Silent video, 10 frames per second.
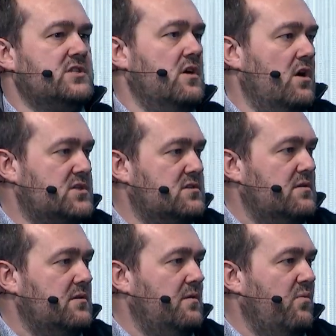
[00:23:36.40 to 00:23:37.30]
just the host,
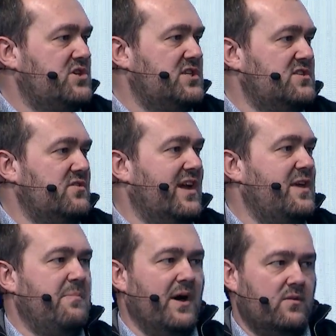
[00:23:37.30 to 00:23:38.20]
which is the
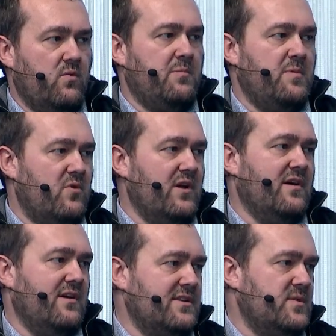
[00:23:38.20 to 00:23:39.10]
key part where people
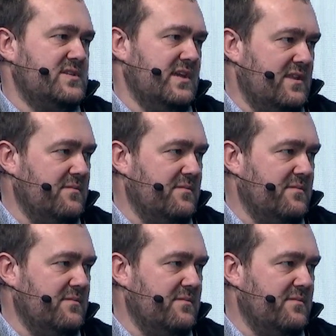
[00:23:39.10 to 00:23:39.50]
are interested.